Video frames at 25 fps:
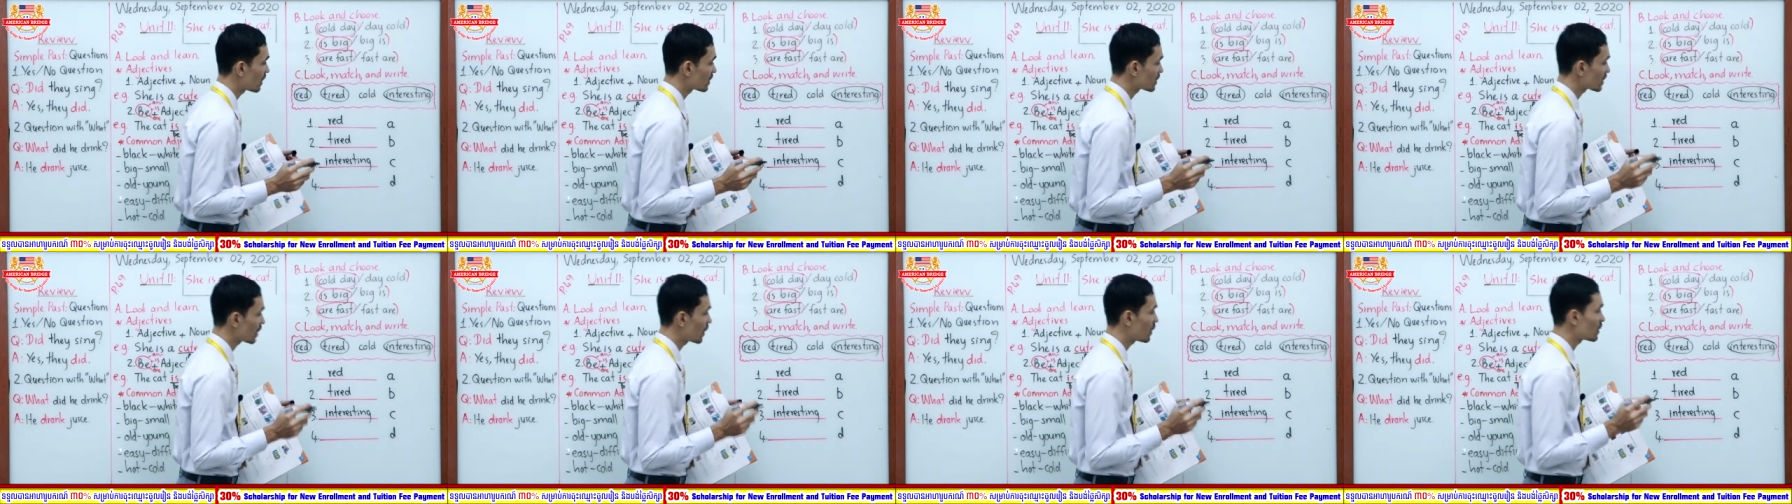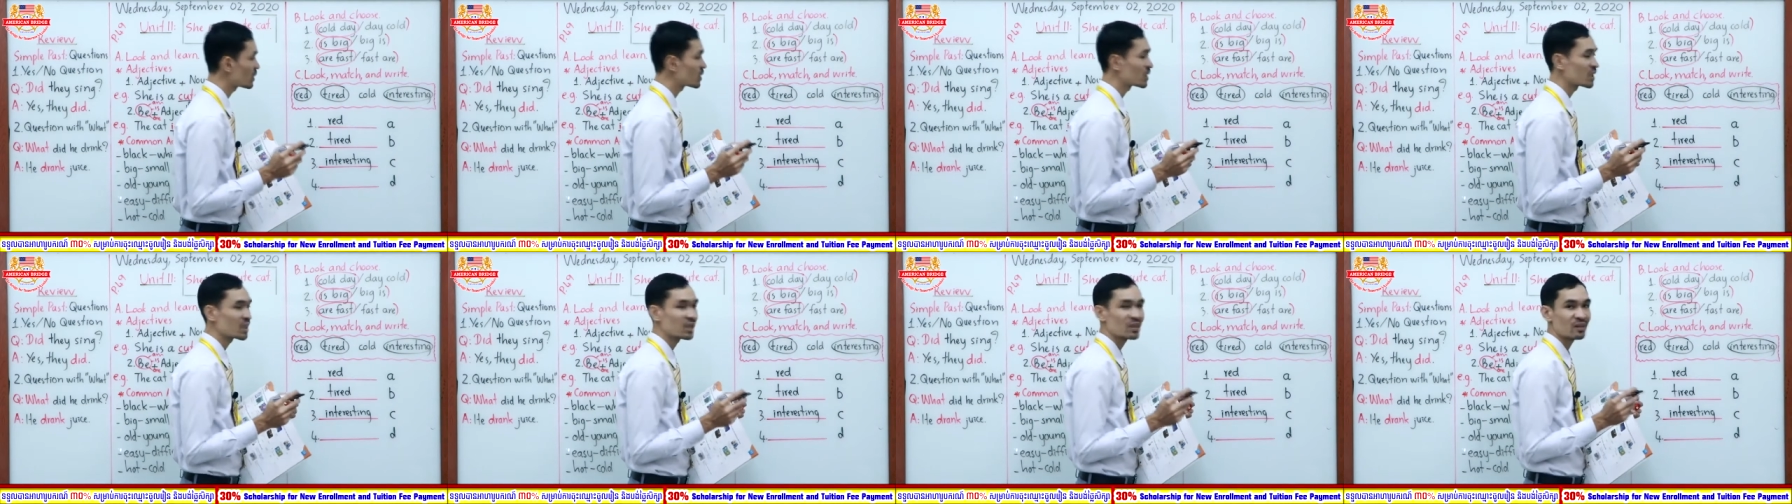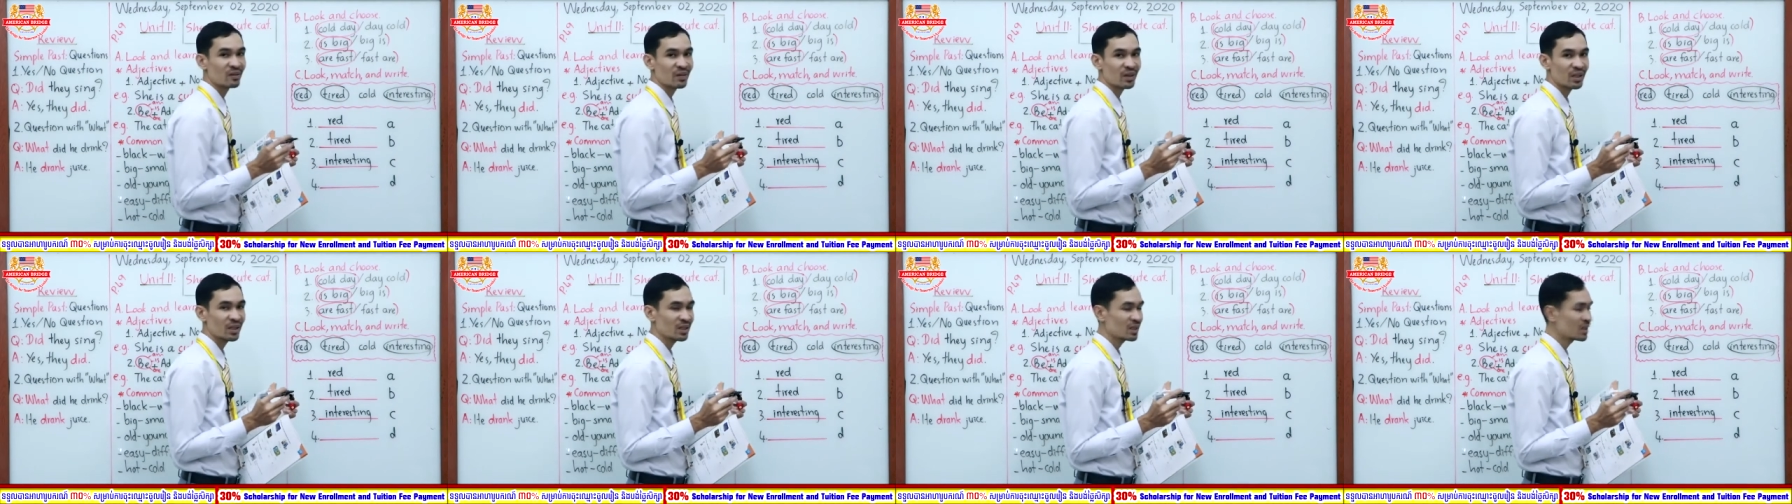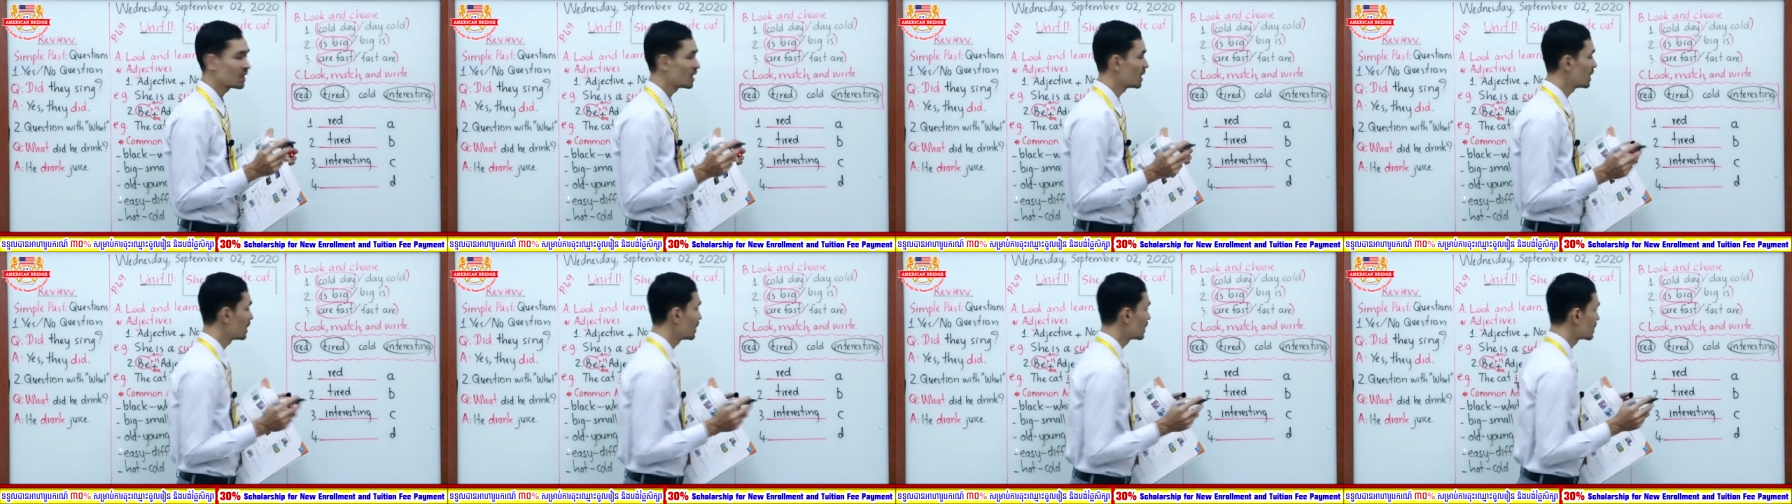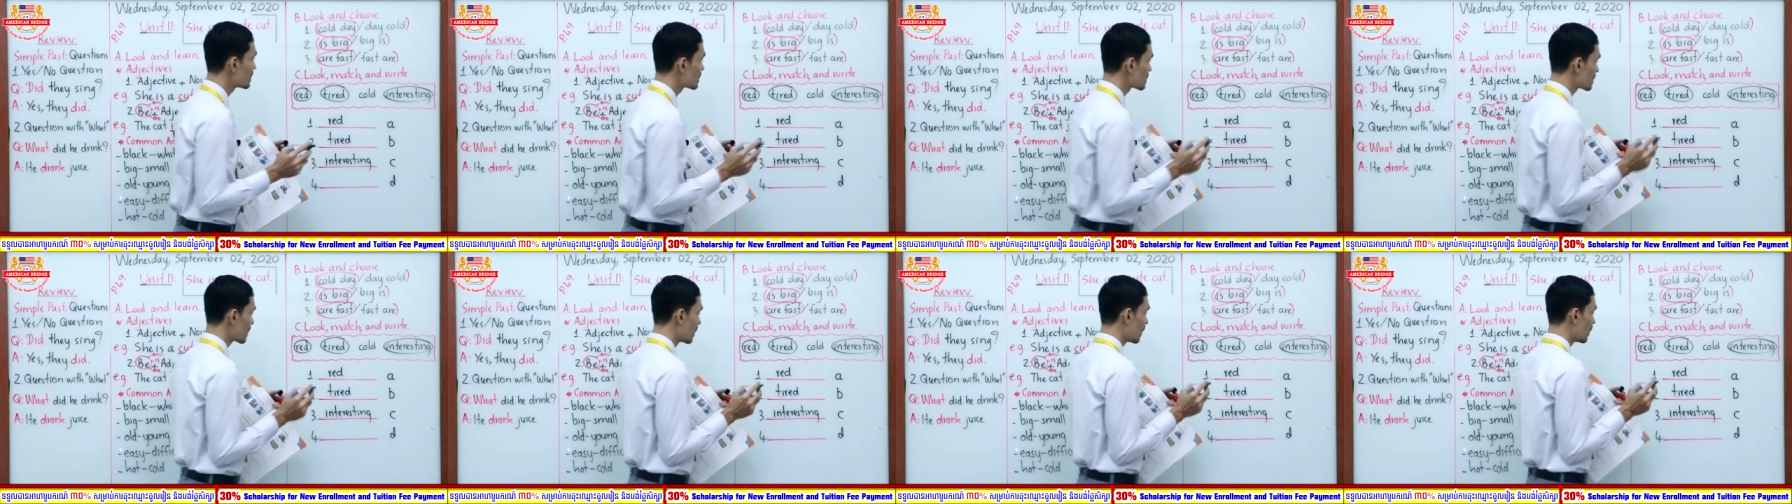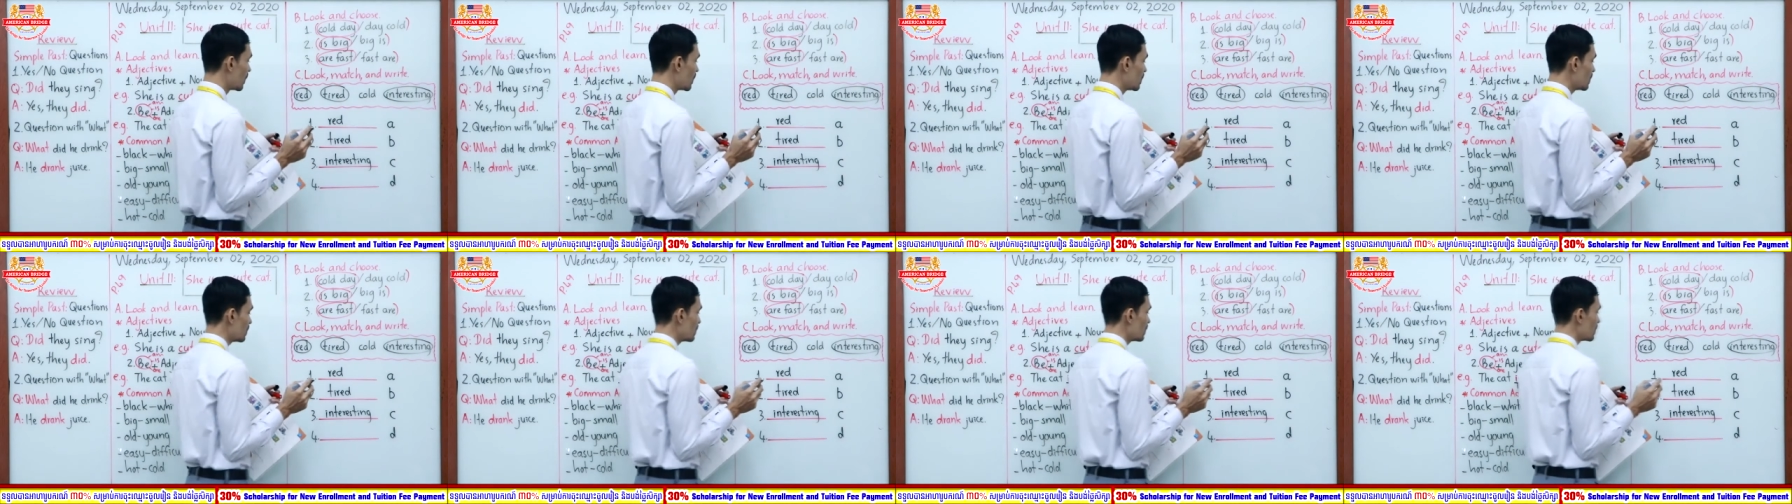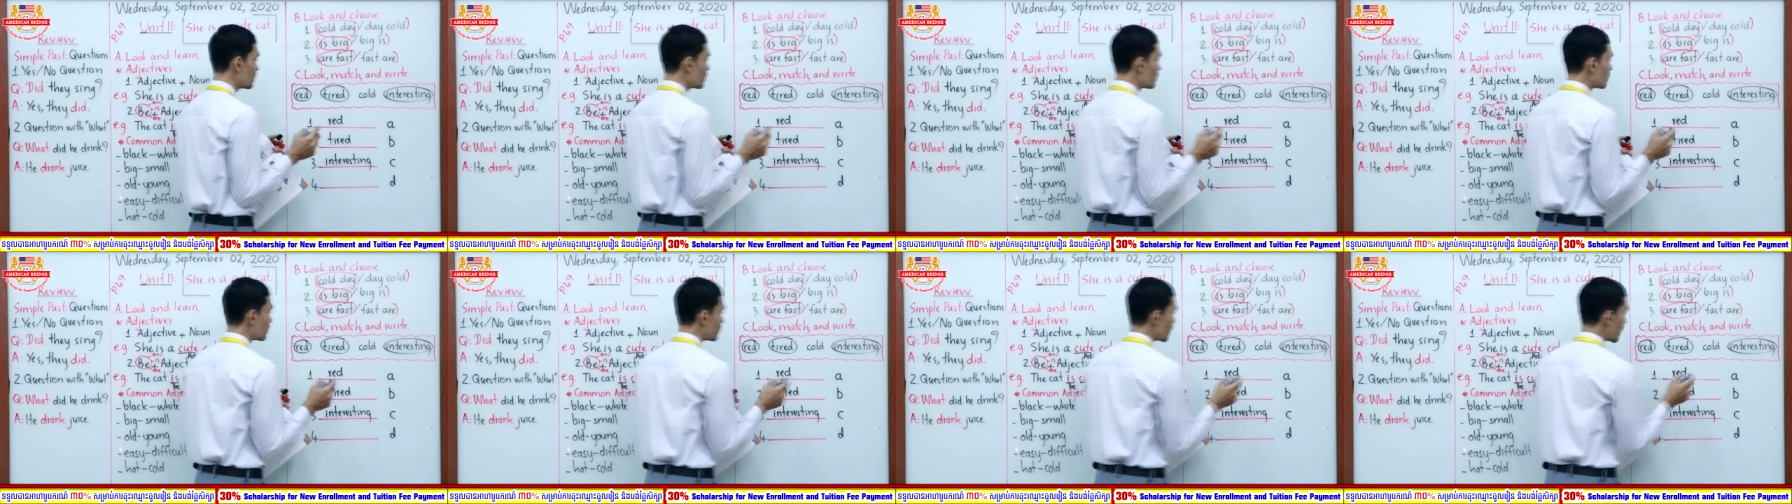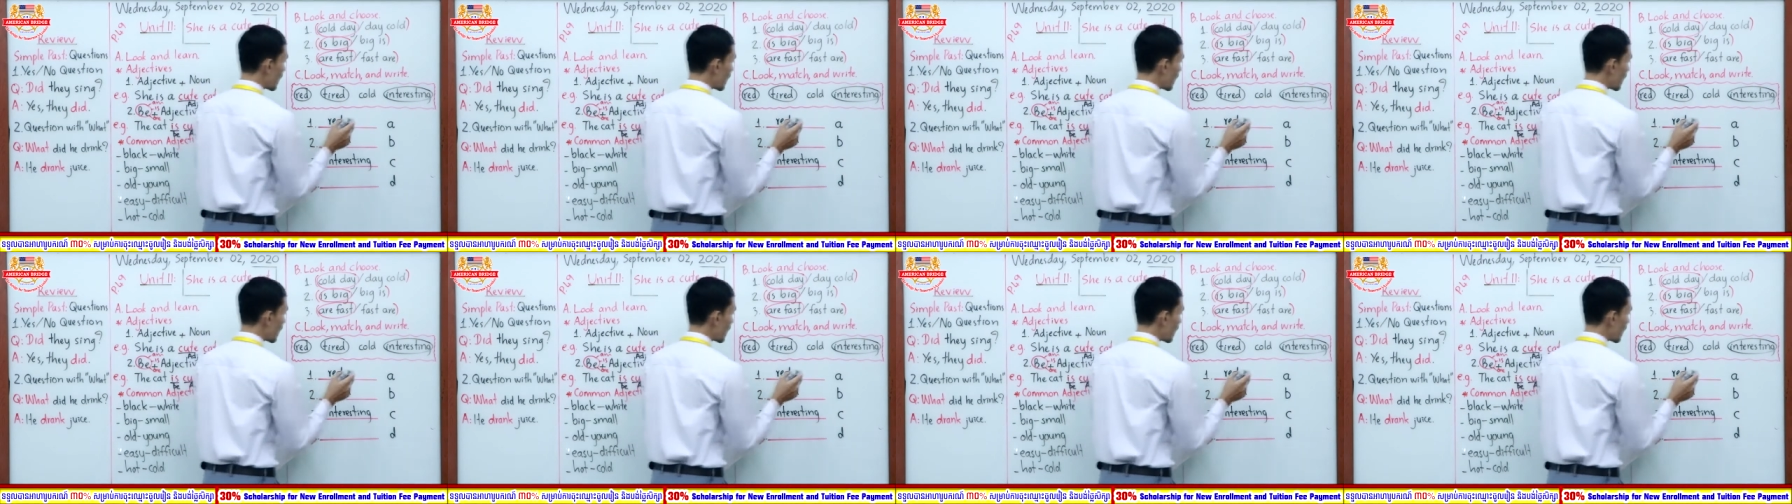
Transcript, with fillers: chosen, right? So we